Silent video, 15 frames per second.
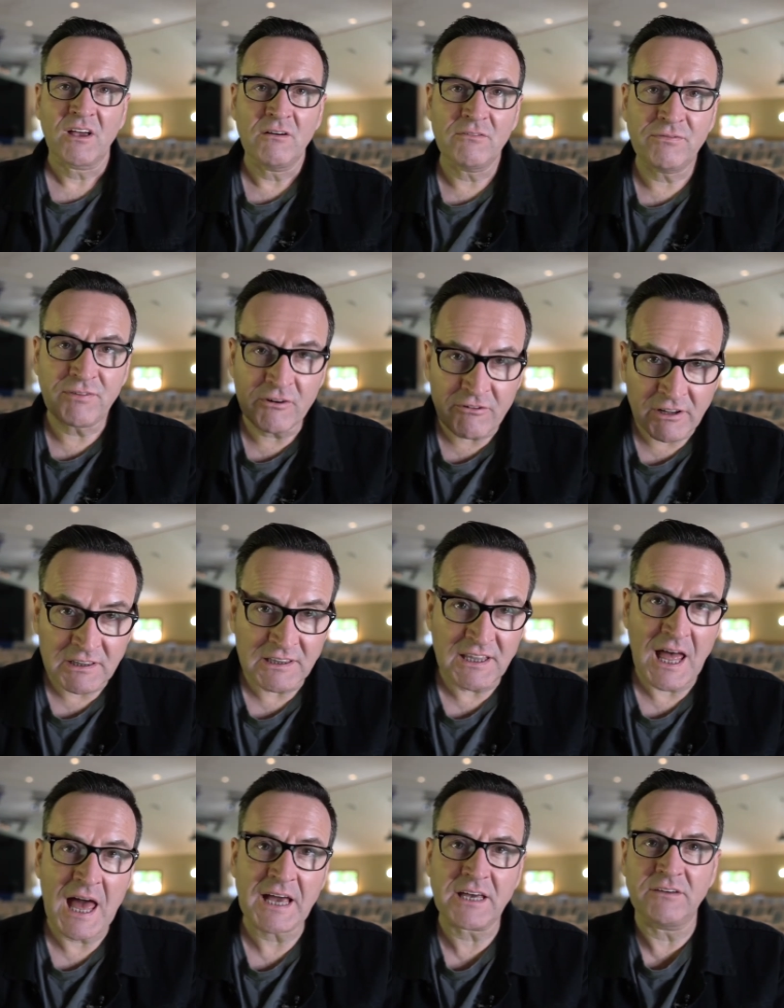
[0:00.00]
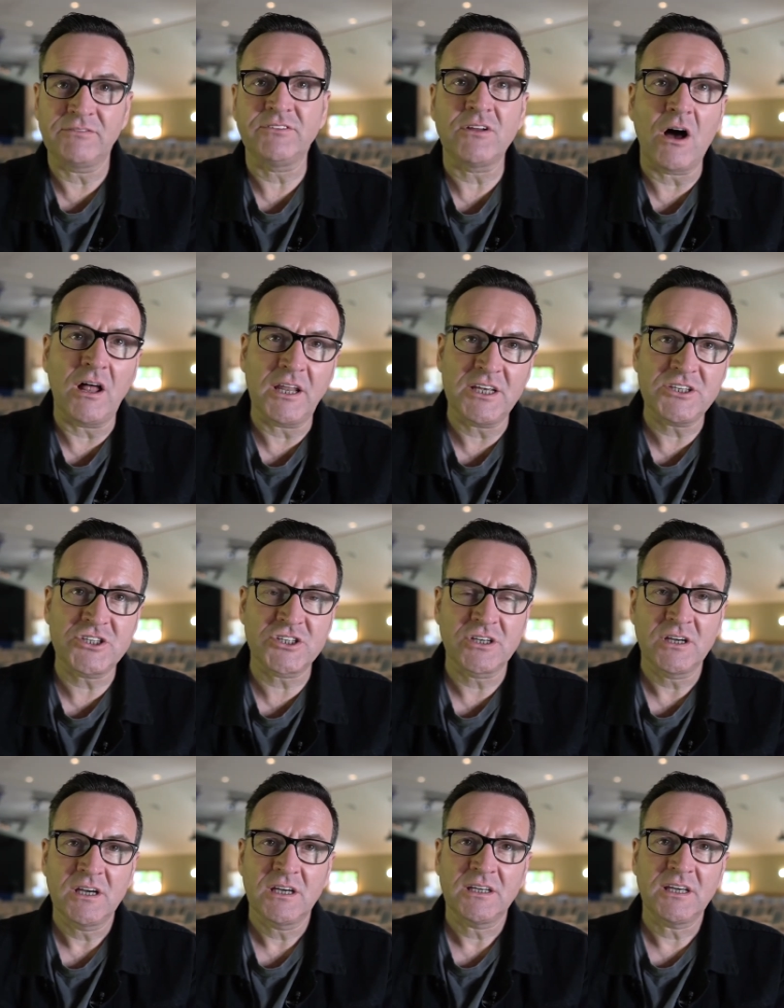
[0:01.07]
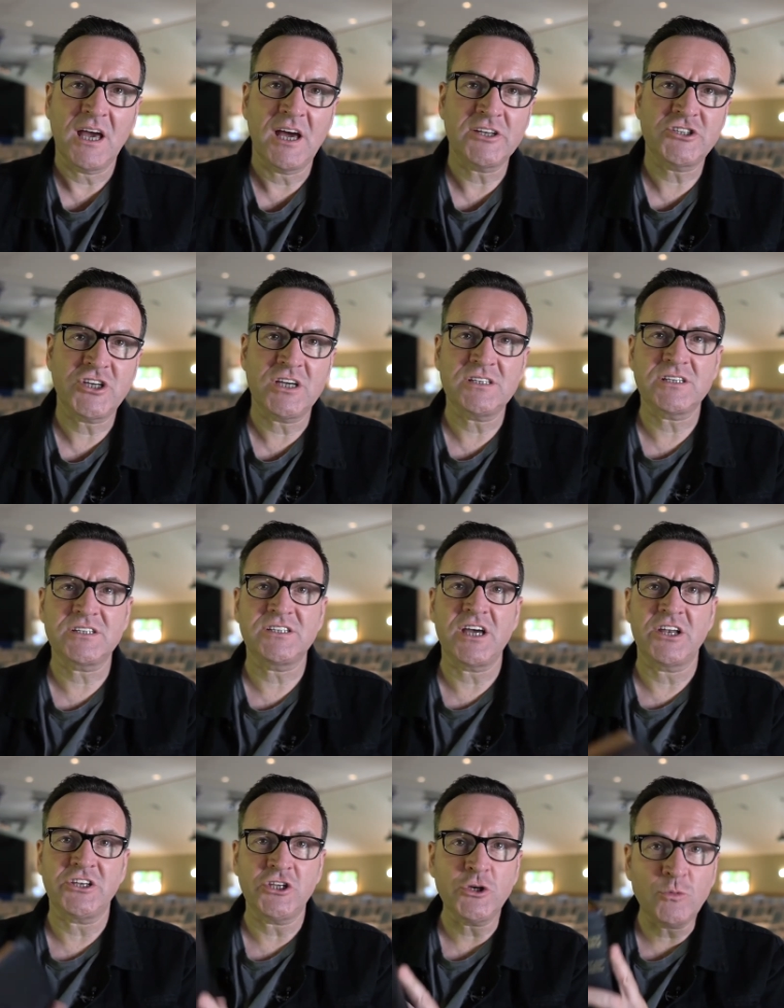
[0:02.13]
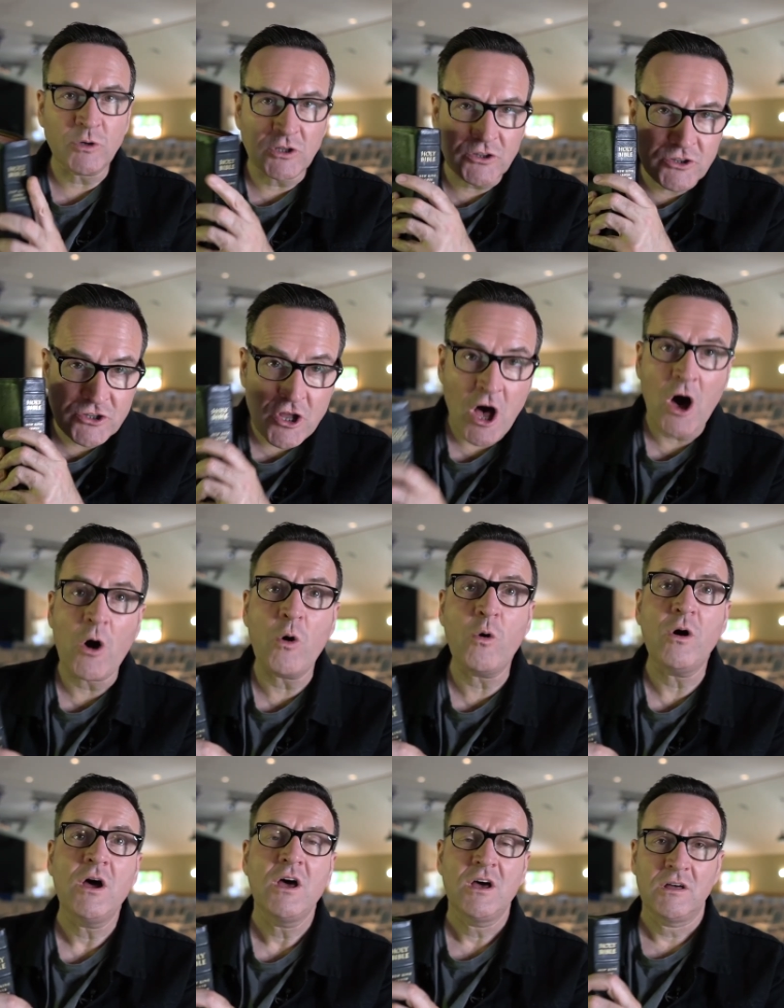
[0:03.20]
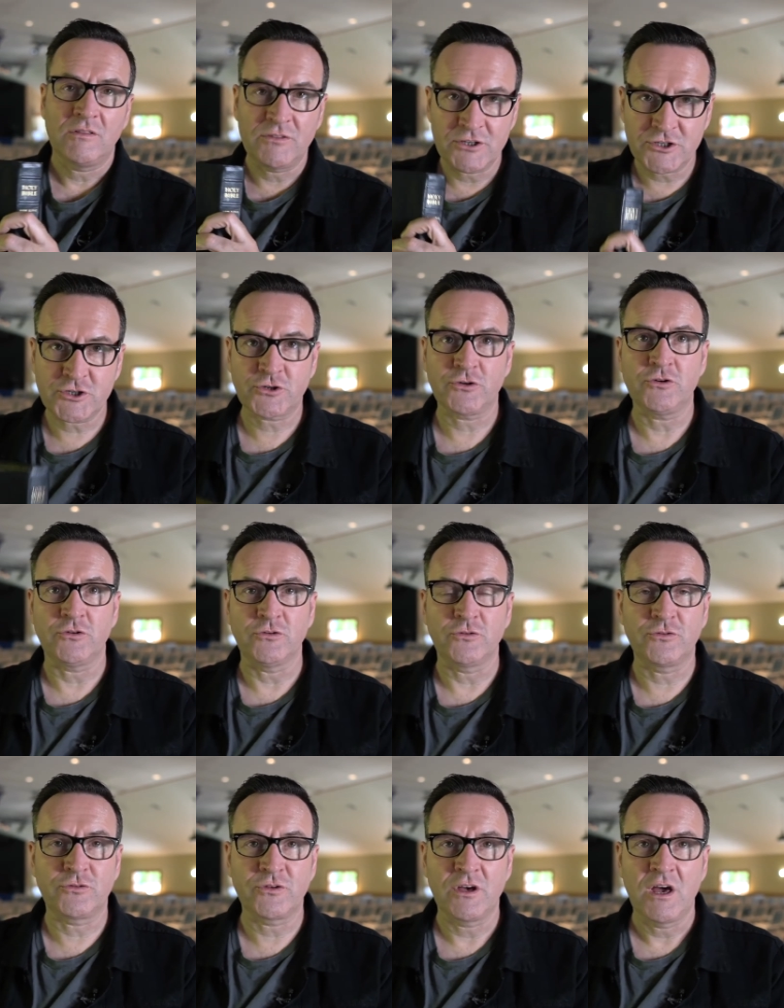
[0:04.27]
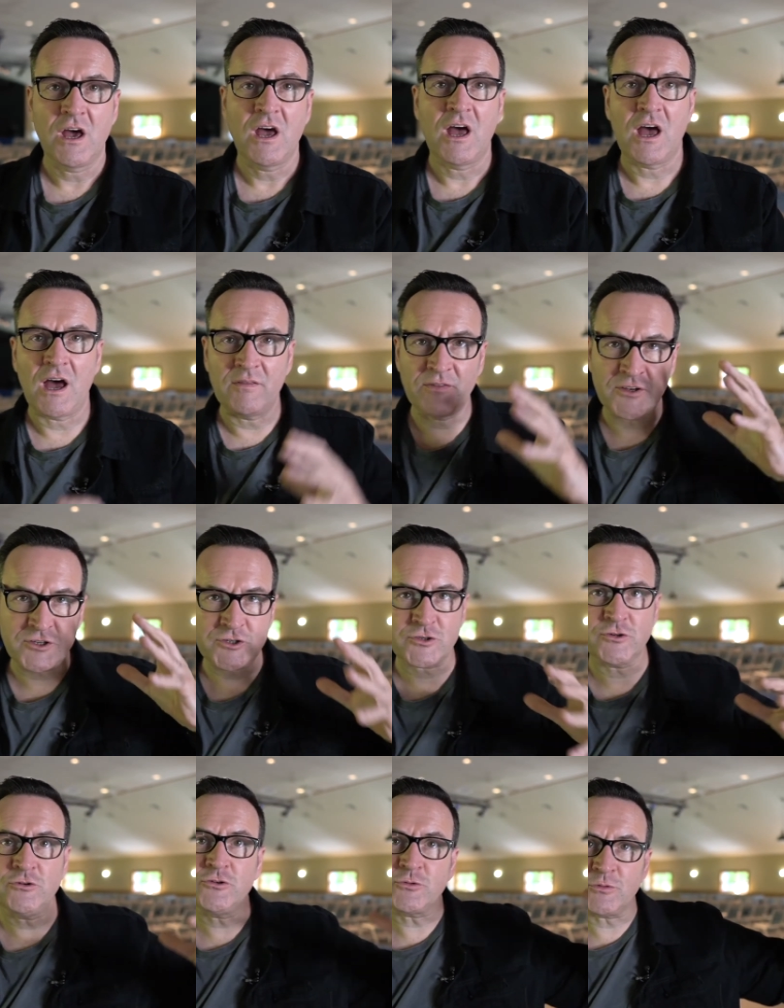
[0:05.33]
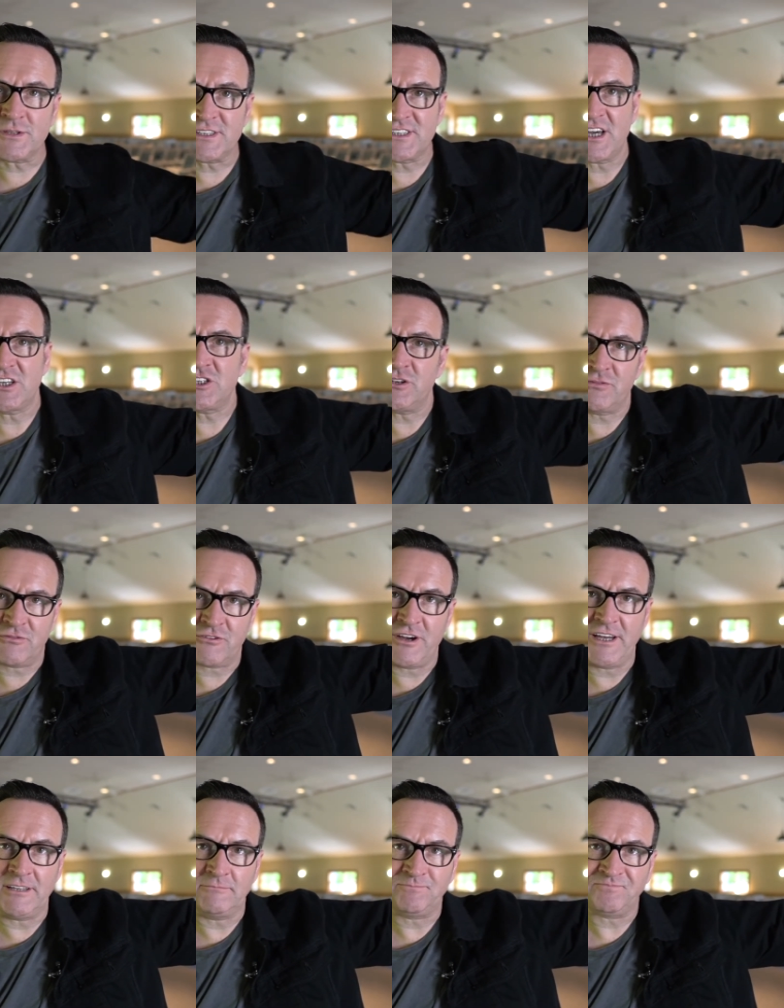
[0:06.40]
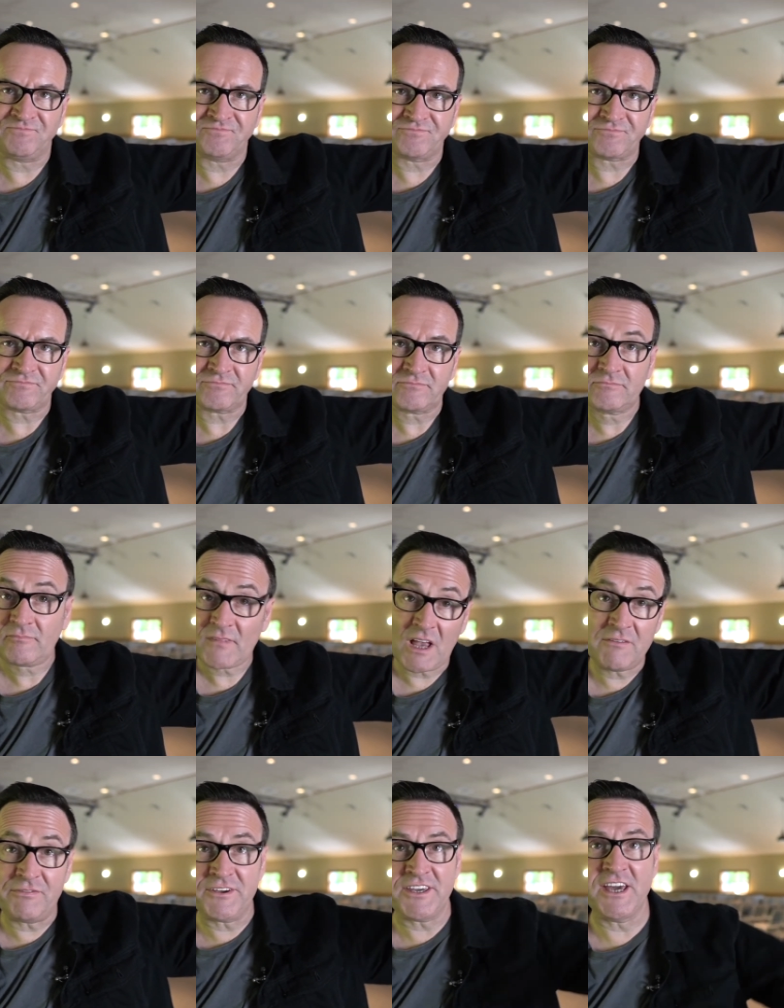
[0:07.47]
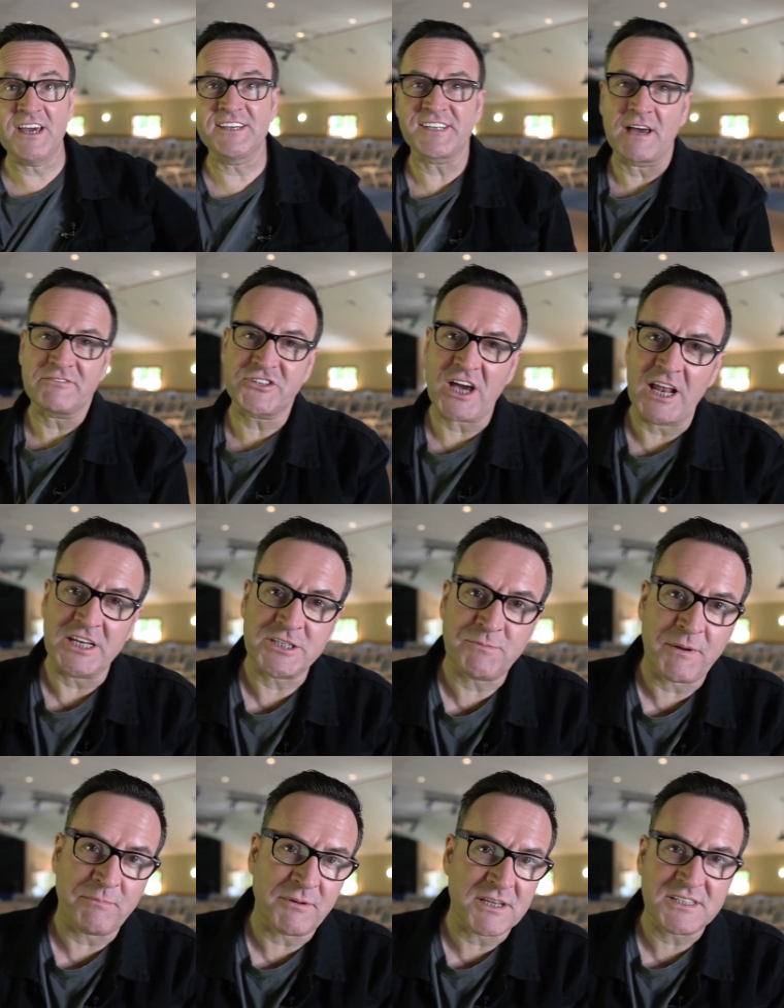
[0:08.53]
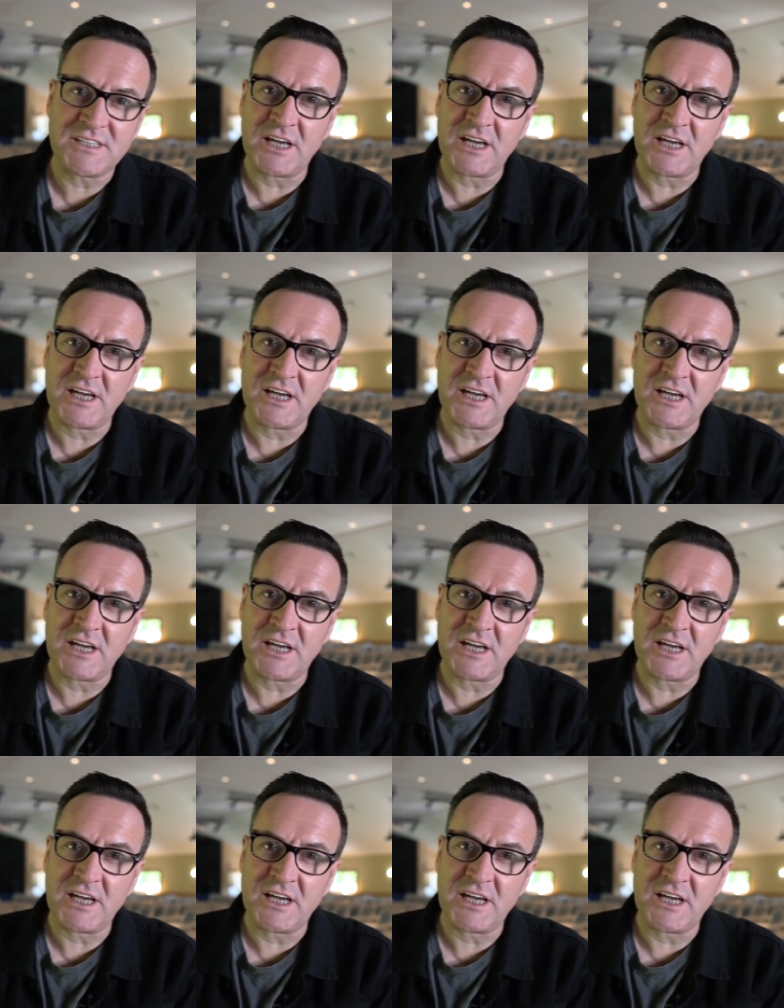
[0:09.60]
For a lack of knowledge. Yeah? Jesus said, "You will know the truth, and the truth will set you free." For years, I've challenged people and